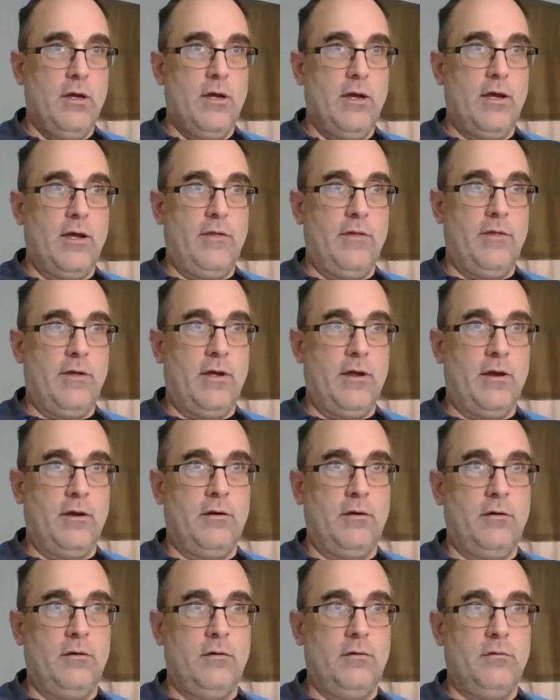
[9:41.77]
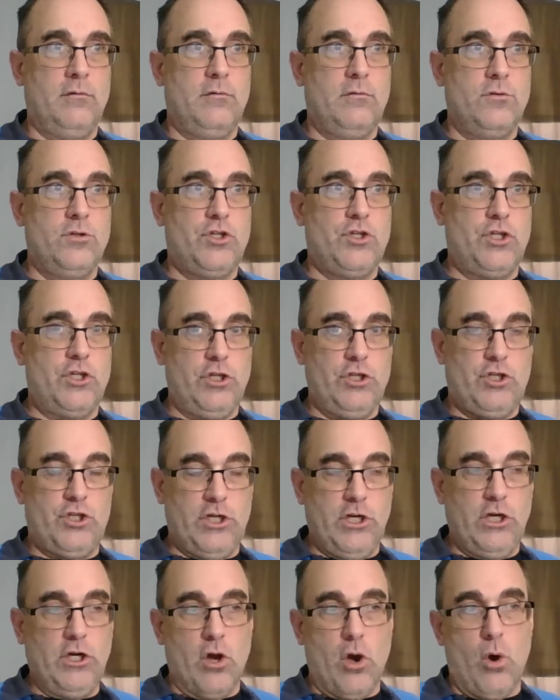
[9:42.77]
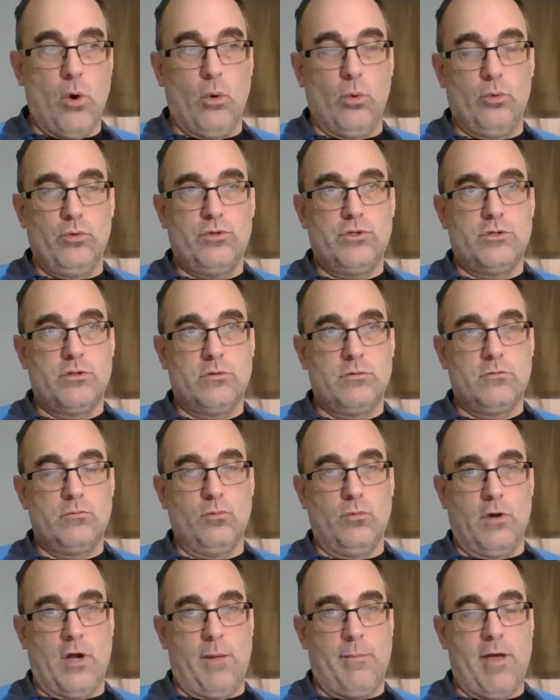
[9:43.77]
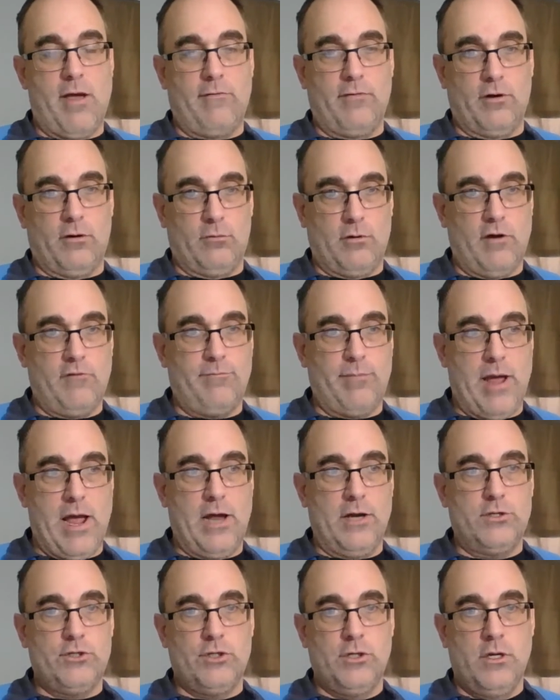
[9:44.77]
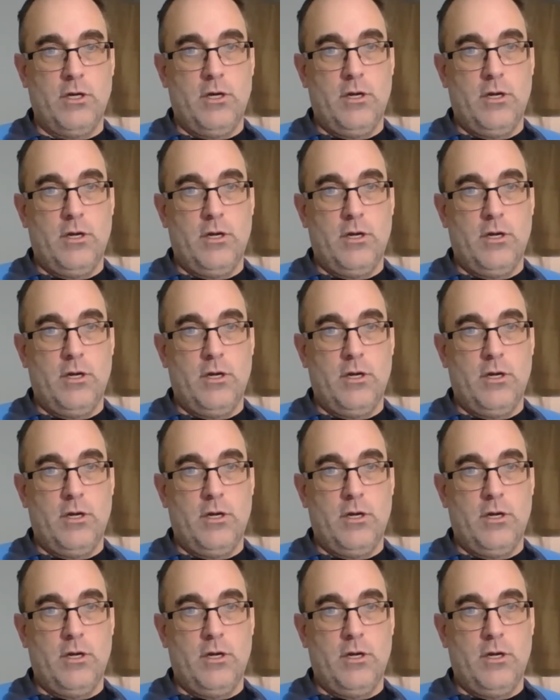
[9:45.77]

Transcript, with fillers: and then she, she knows when I'm having a rough patch.